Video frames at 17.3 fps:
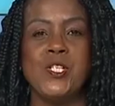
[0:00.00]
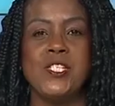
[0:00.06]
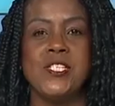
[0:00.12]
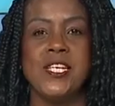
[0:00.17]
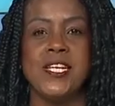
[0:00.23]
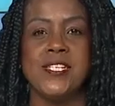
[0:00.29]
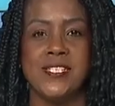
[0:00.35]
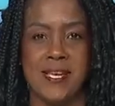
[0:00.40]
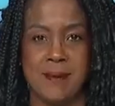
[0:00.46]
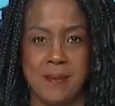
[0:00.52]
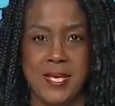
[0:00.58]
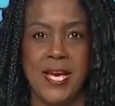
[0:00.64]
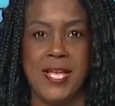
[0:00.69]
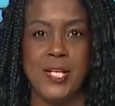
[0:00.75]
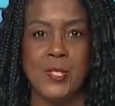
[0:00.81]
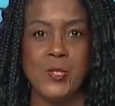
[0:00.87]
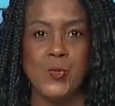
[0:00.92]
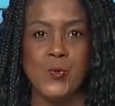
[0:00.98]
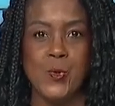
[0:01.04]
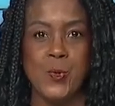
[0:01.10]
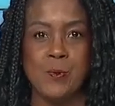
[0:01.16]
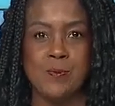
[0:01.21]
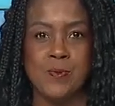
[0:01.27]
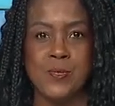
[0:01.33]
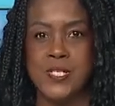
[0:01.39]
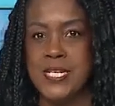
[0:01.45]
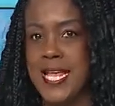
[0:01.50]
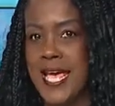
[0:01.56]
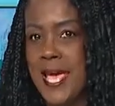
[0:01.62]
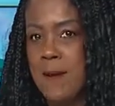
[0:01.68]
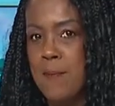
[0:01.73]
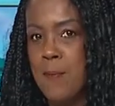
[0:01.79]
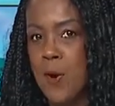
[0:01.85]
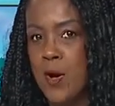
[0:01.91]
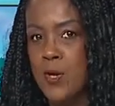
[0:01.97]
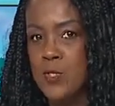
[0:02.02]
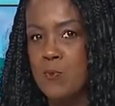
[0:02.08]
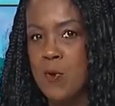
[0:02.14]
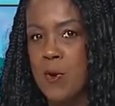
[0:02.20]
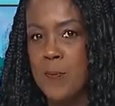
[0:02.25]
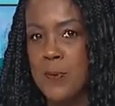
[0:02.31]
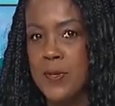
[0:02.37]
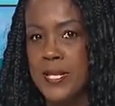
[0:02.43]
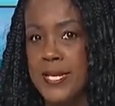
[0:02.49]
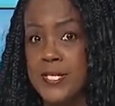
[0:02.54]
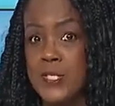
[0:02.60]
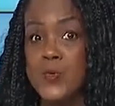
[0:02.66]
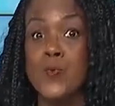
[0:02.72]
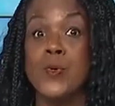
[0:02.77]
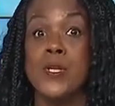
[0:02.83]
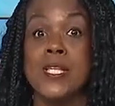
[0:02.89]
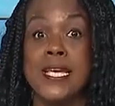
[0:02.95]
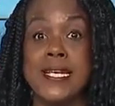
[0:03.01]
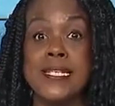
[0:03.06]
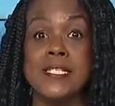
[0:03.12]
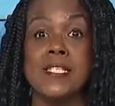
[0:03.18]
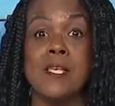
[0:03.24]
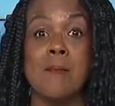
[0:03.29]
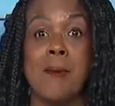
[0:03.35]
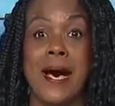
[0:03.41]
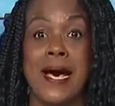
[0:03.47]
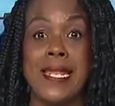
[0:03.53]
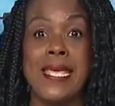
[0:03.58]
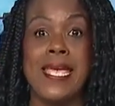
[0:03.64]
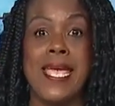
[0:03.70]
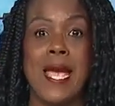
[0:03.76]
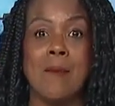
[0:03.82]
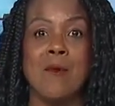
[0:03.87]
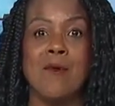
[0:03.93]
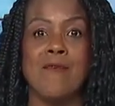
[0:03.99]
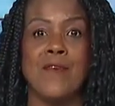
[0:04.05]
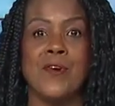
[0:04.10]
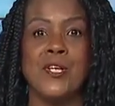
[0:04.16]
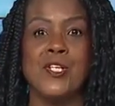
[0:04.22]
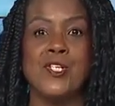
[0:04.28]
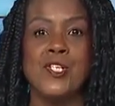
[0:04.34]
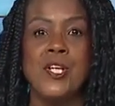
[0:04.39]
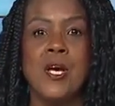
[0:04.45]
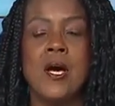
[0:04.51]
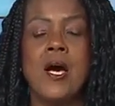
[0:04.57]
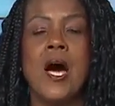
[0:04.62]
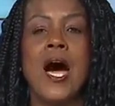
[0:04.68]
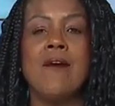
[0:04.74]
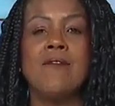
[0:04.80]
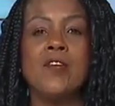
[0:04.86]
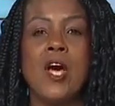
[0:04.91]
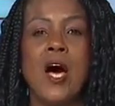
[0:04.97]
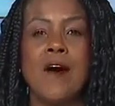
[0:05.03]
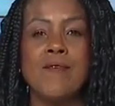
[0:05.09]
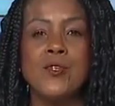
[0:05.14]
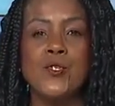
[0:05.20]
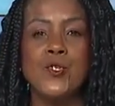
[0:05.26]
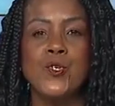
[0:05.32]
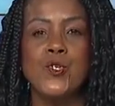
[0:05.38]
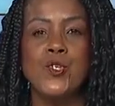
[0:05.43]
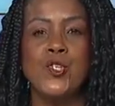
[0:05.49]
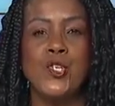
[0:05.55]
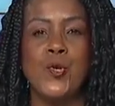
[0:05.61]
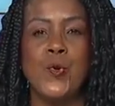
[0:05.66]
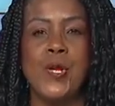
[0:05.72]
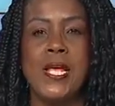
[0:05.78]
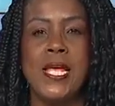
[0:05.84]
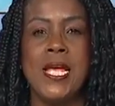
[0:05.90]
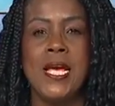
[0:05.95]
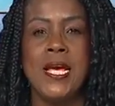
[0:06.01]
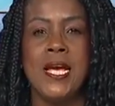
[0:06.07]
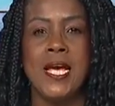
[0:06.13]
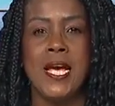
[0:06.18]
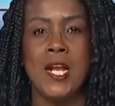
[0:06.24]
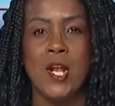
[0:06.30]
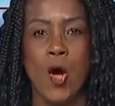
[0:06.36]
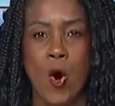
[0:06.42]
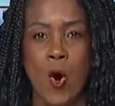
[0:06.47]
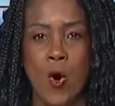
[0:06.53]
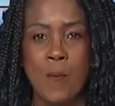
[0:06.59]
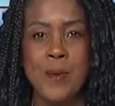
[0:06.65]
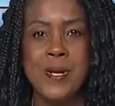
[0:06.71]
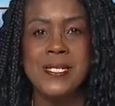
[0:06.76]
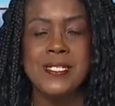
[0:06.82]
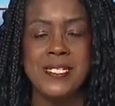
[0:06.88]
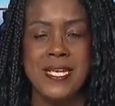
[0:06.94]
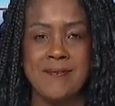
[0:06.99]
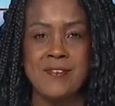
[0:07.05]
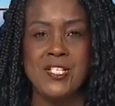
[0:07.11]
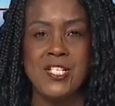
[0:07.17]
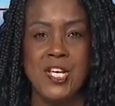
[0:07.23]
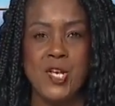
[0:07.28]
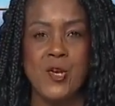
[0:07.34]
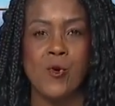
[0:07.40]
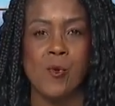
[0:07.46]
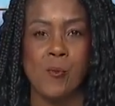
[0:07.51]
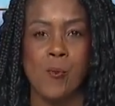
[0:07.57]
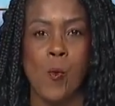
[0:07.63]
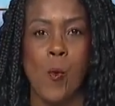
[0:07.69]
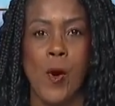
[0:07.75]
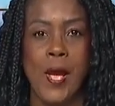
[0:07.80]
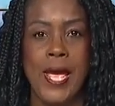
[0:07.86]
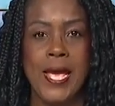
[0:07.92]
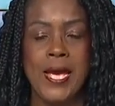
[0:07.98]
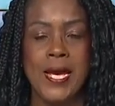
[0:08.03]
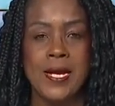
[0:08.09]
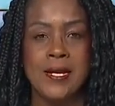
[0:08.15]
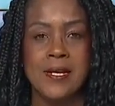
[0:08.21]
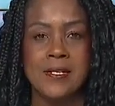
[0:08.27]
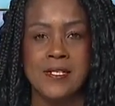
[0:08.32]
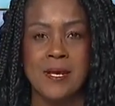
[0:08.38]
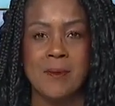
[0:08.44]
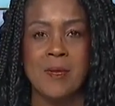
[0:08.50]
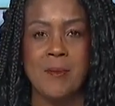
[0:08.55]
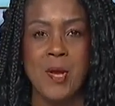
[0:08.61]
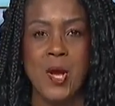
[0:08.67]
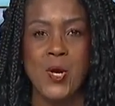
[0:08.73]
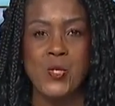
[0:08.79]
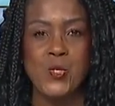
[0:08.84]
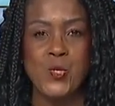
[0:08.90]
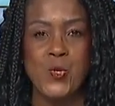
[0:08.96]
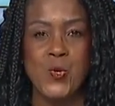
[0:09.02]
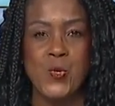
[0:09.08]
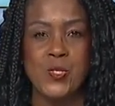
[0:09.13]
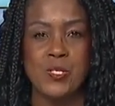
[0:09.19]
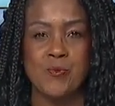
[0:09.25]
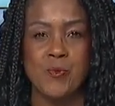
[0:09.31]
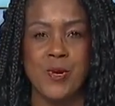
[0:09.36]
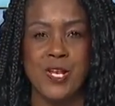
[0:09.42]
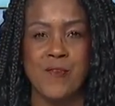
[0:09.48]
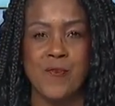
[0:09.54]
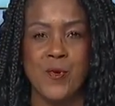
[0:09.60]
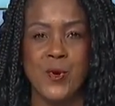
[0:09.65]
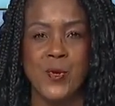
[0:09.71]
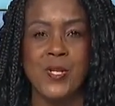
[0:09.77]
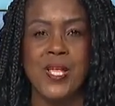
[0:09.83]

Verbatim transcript: 6, I'm Kelly Swoope. Today, Baltimore police released the body camera footage of an officer shooting an armed 17-year-old boy. WMAR2 News is Brittany Werner